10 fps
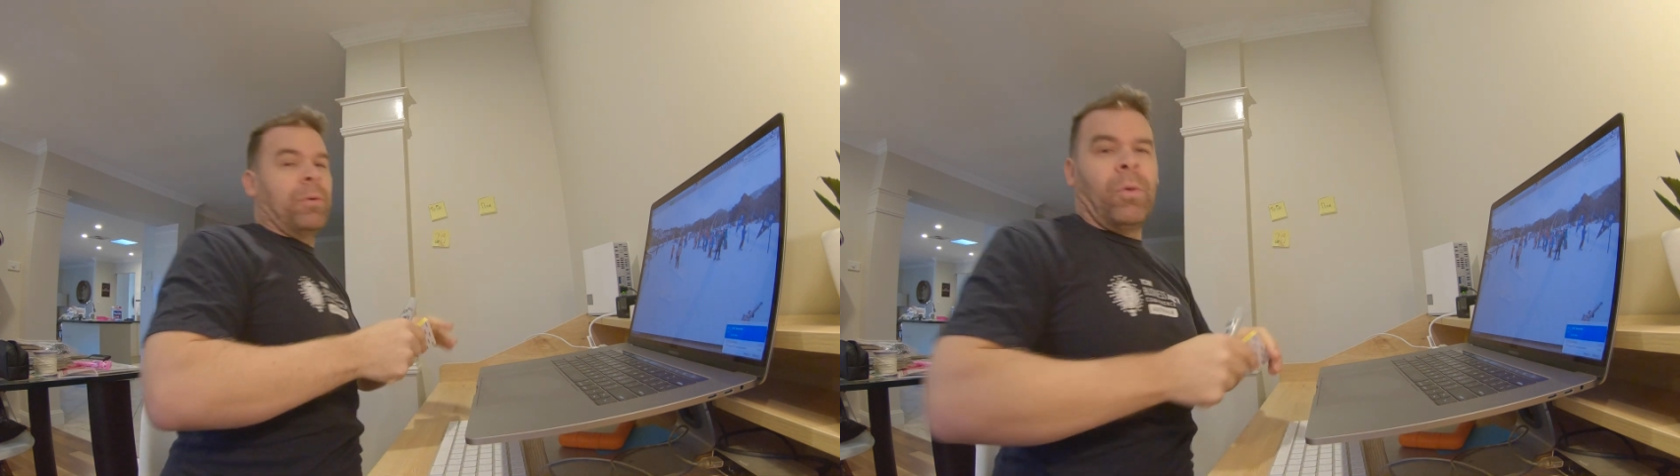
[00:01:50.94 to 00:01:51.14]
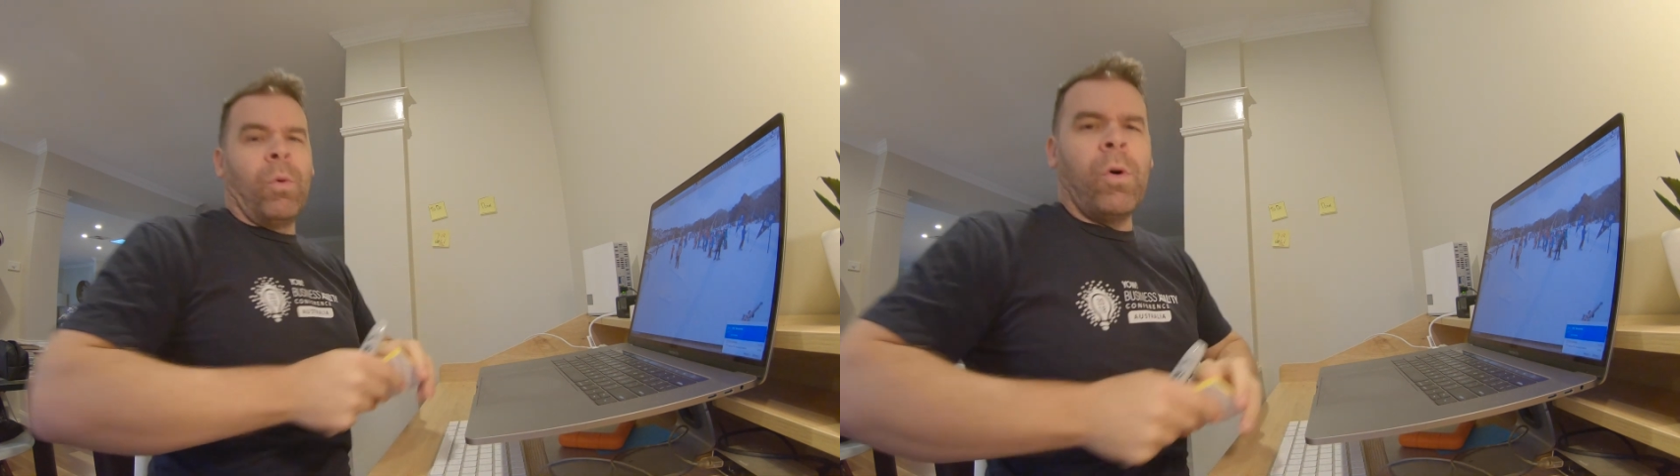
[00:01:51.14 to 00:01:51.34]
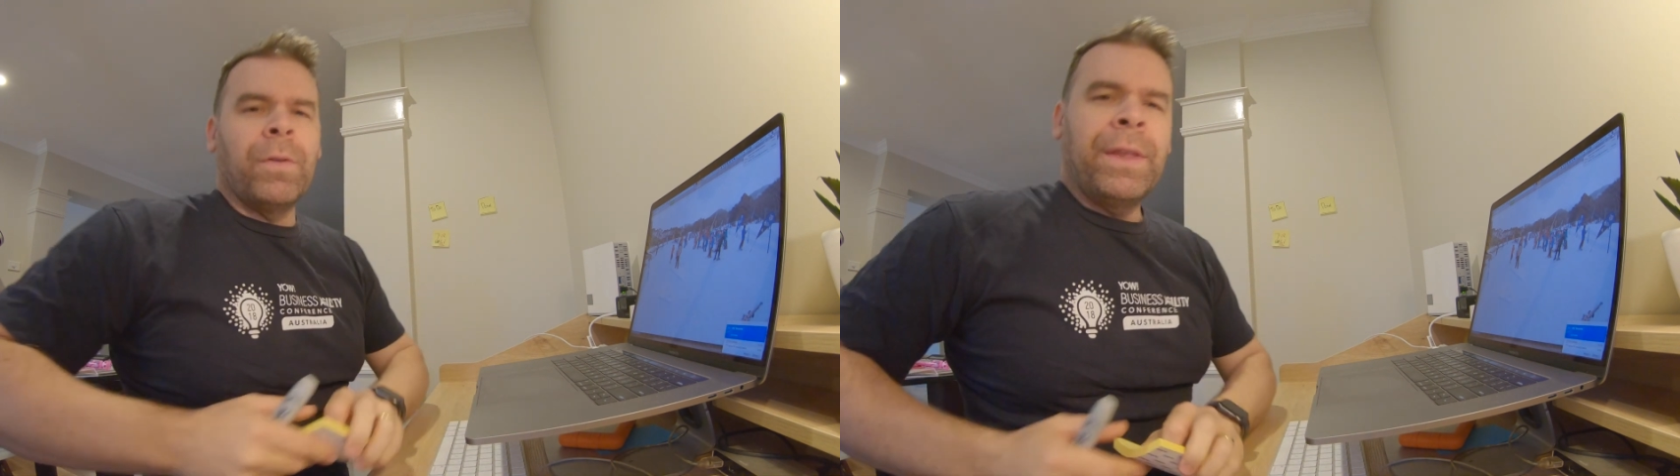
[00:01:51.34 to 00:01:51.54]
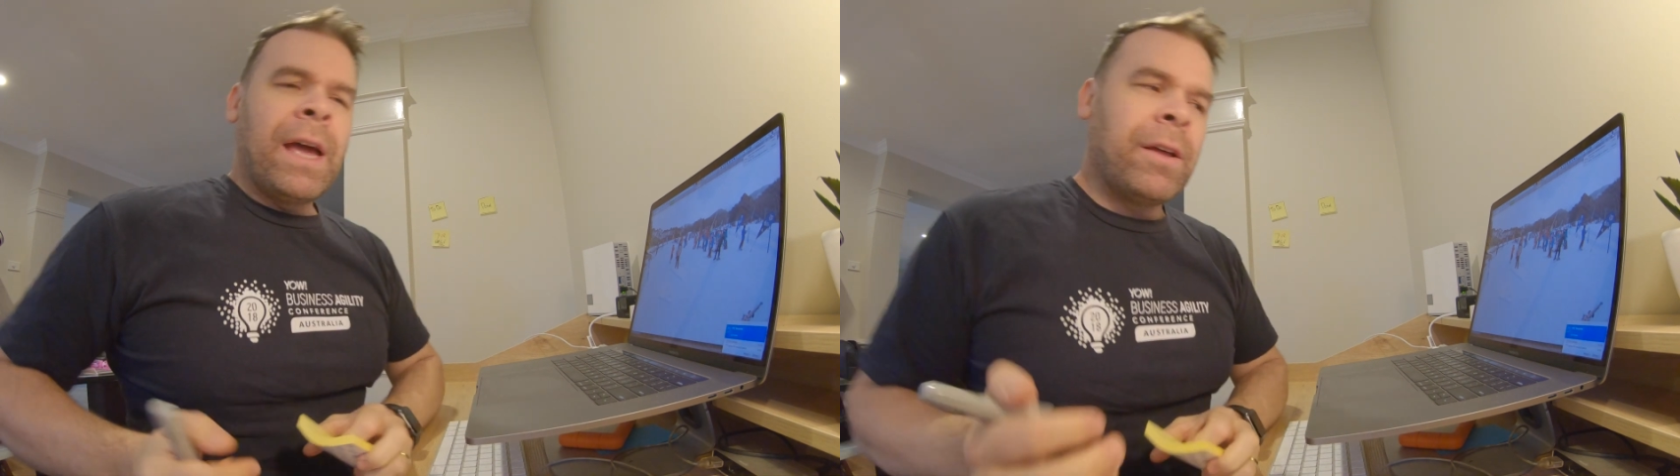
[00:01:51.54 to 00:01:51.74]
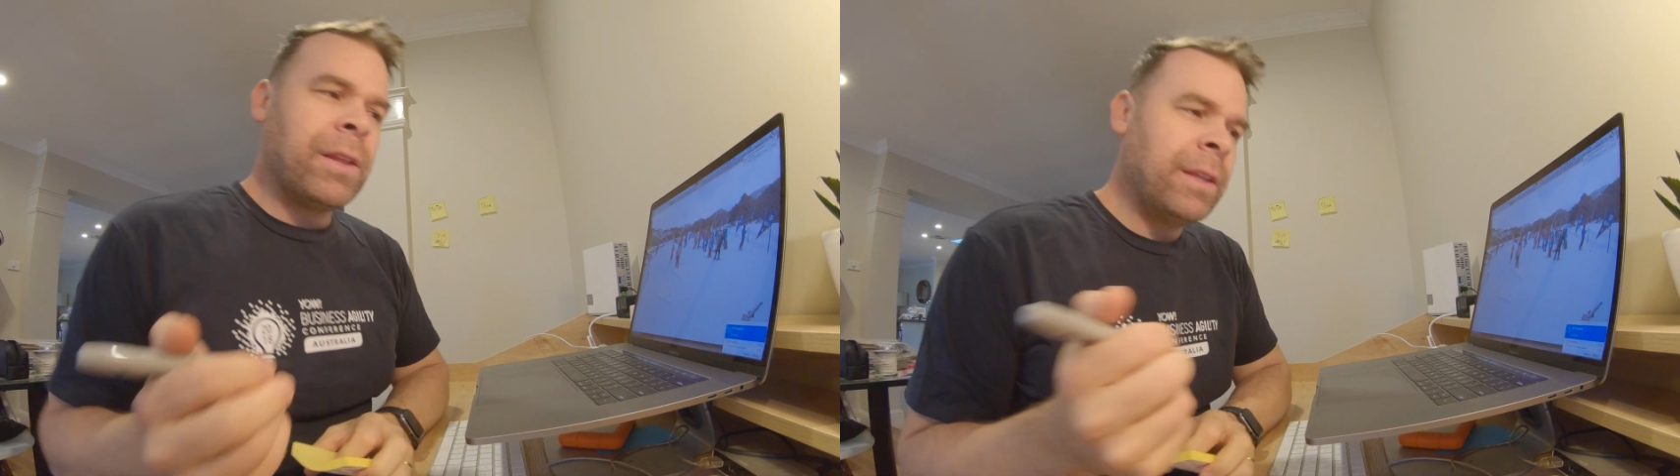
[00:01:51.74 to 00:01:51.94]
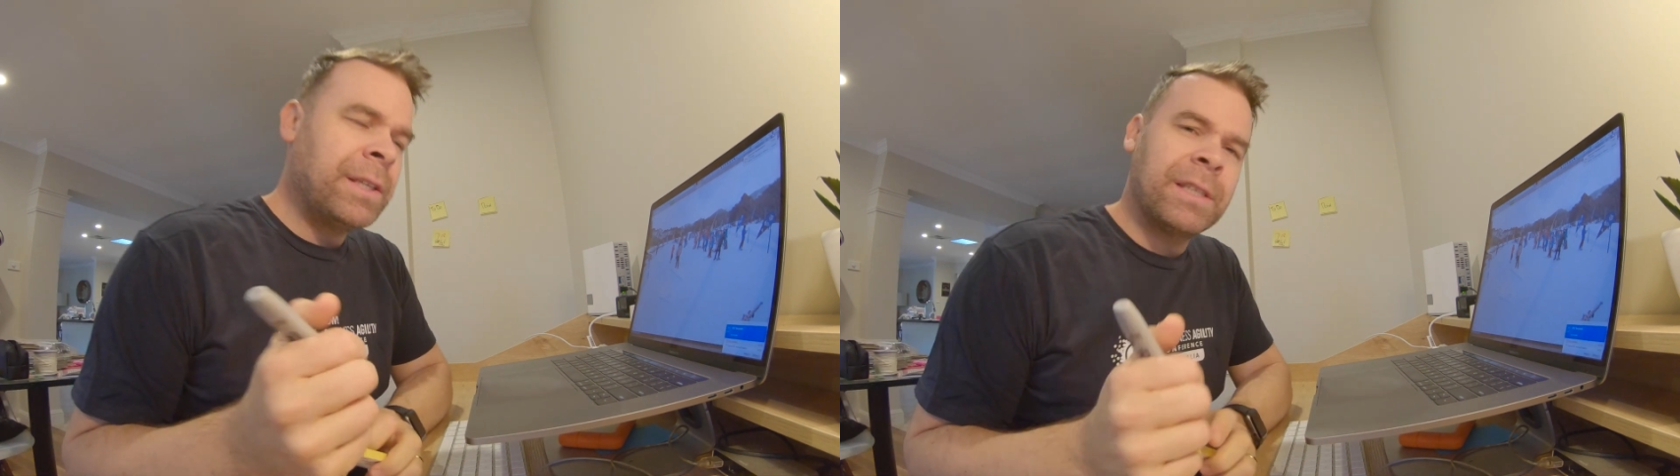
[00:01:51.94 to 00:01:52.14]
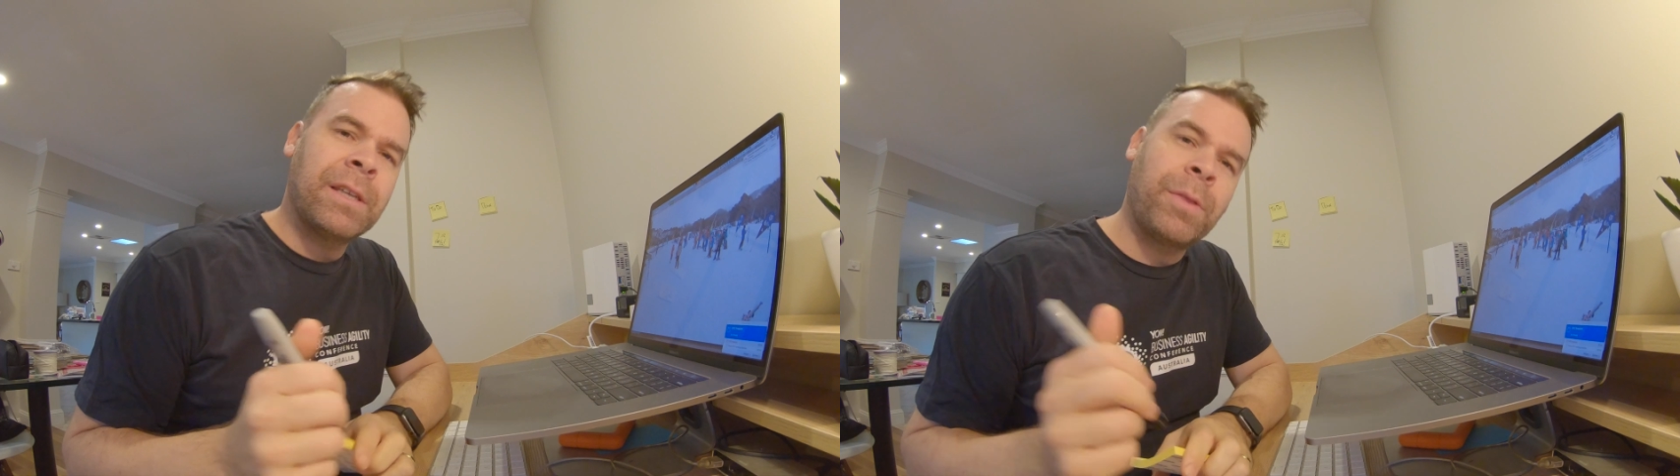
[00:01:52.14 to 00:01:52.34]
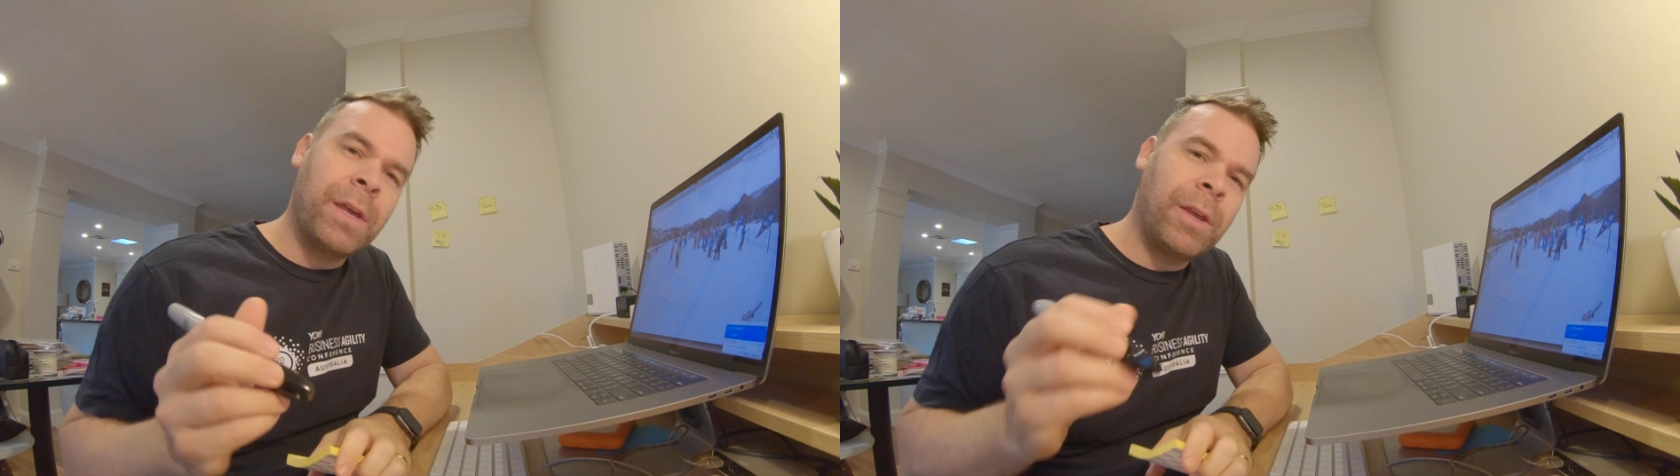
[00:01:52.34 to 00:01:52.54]
the wall. Now, this
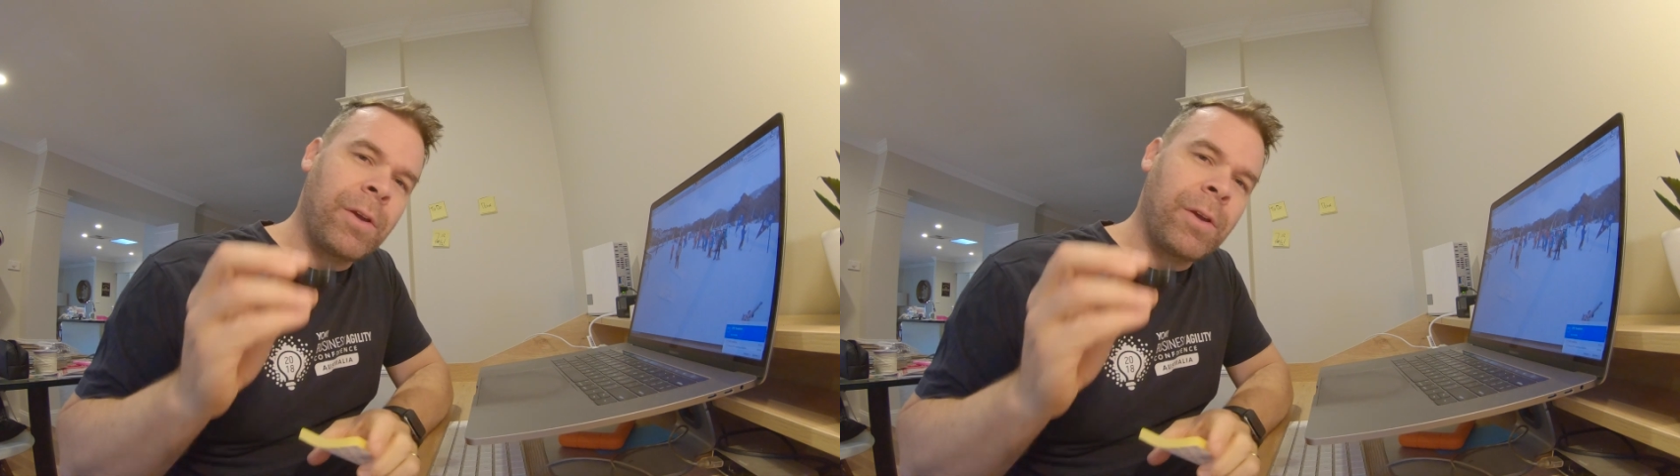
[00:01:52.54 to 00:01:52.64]
is the thing,